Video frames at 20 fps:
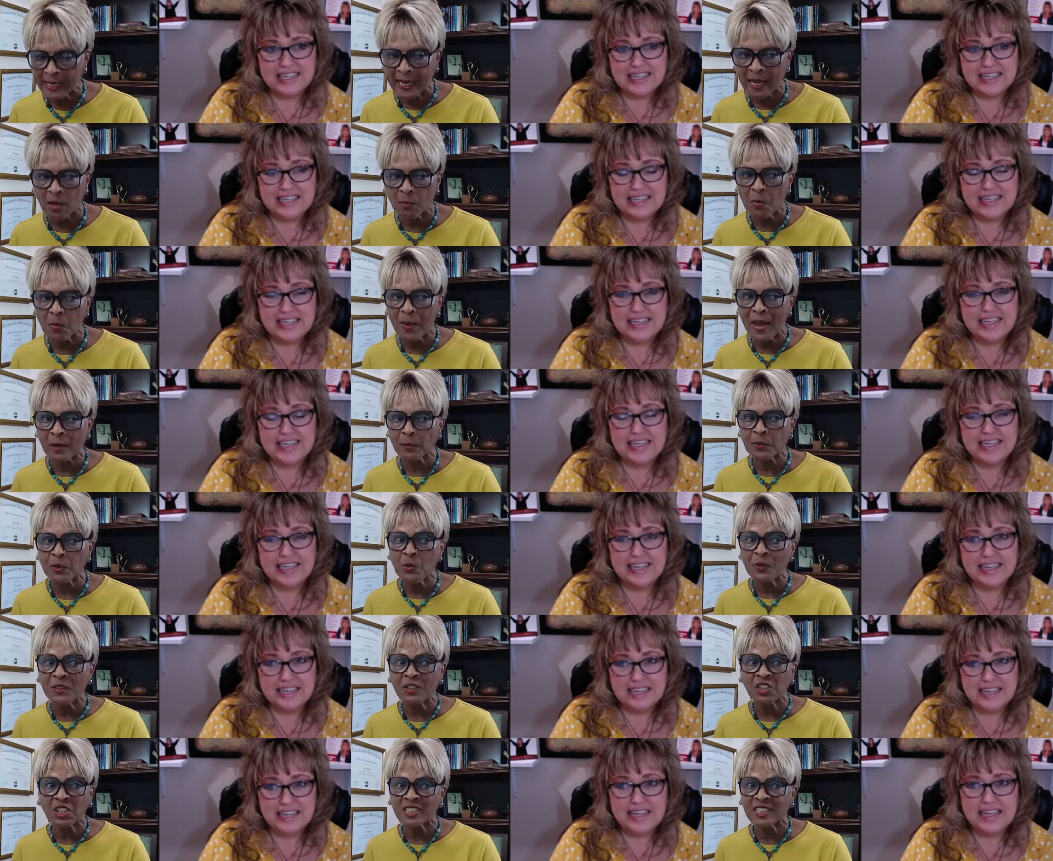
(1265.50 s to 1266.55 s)
Speaker 1: and I'll be back with you in
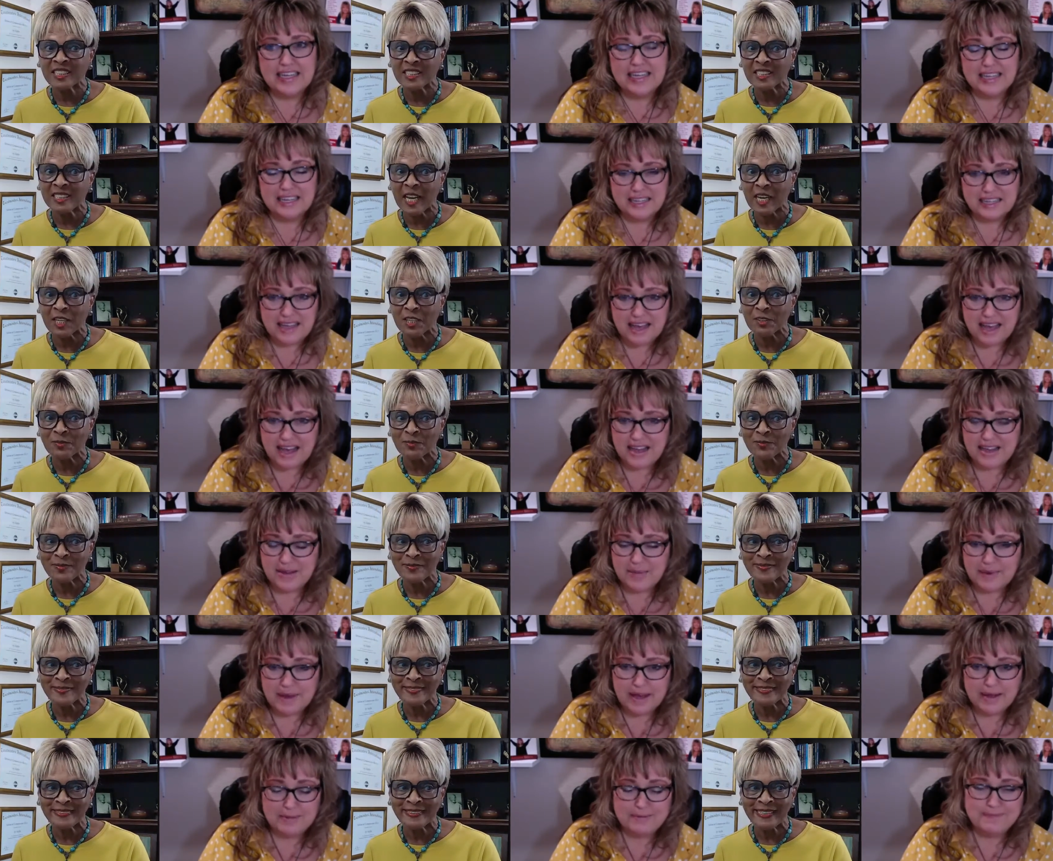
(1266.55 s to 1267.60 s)
just a second.
Speaker 2: Yeah, you bet.